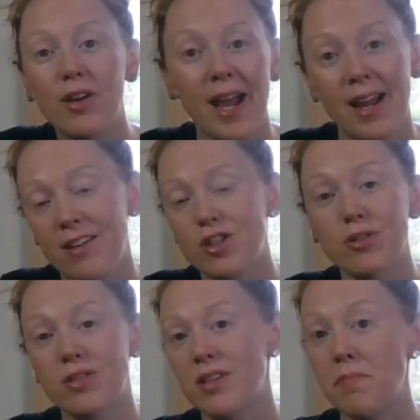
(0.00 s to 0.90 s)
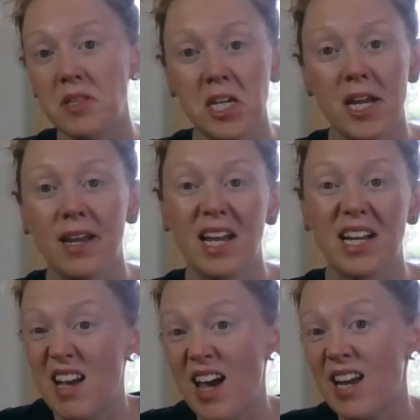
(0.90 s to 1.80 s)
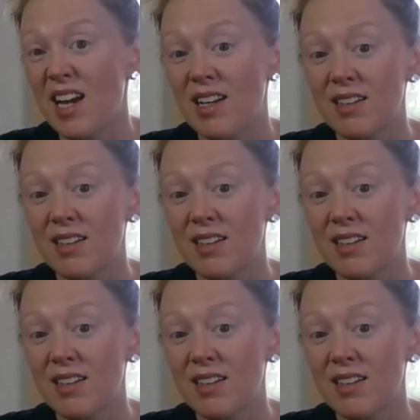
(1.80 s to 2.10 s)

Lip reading: can choose something exotic